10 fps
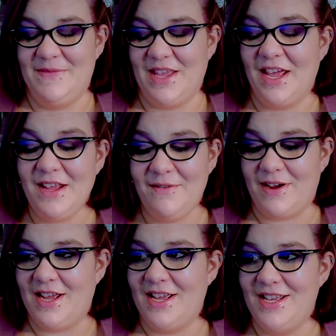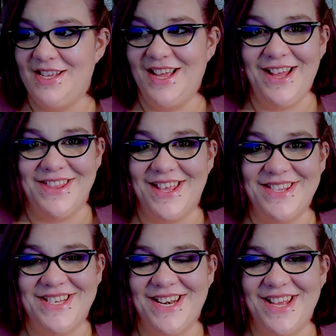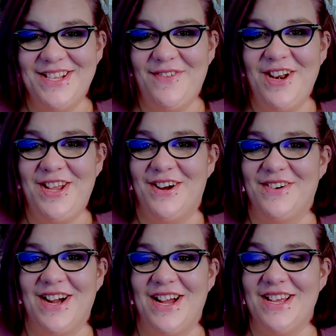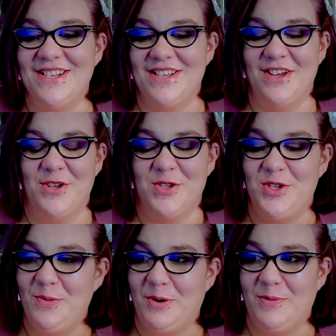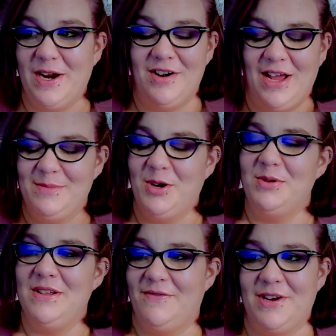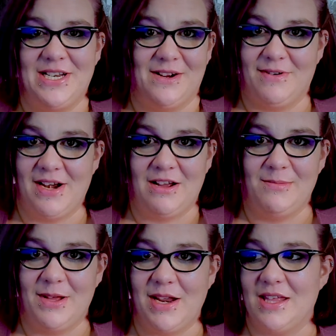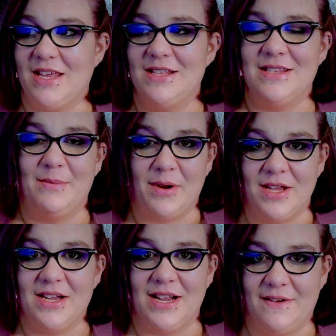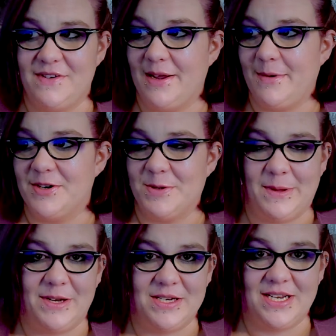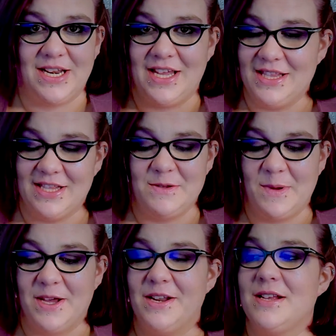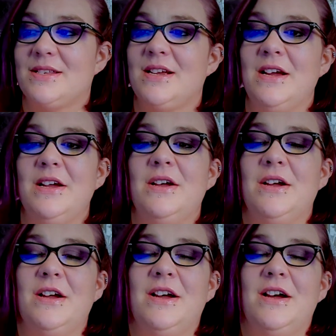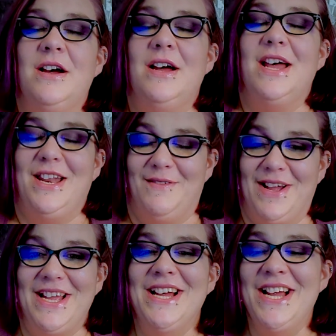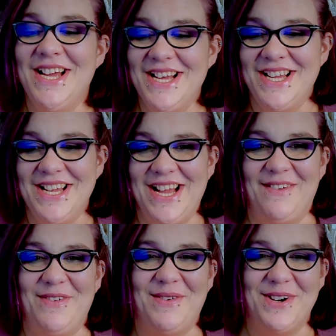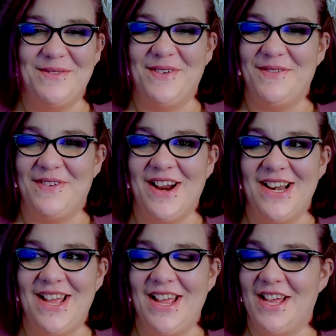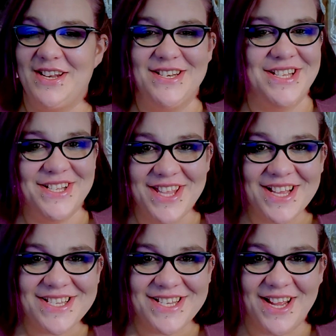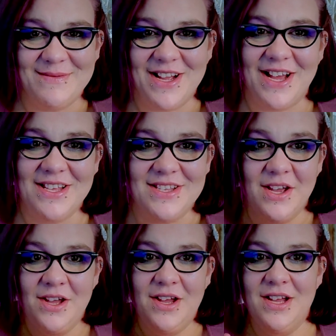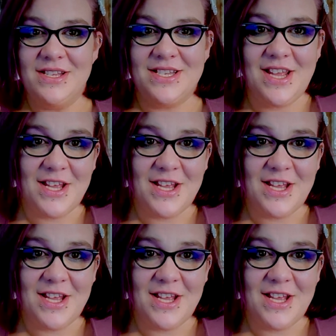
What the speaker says: Anyway, yeah, that's today's video, guys. Super weird. I'm totally freaked out right now about aliens. I'm probably going to have nightmares about it tonight, let's be honest. Anyway, have a wonderful Friday, and until next time, guys, stay